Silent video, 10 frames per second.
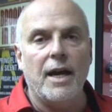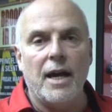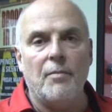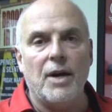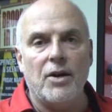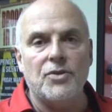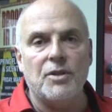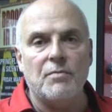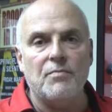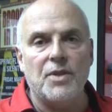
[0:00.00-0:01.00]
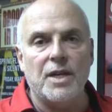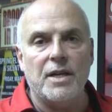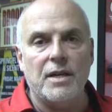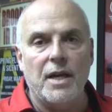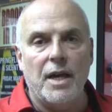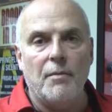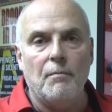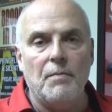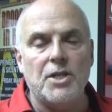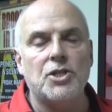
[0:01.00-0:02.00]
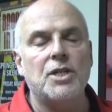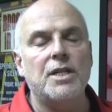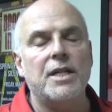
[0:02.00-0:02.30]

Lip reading: about the mission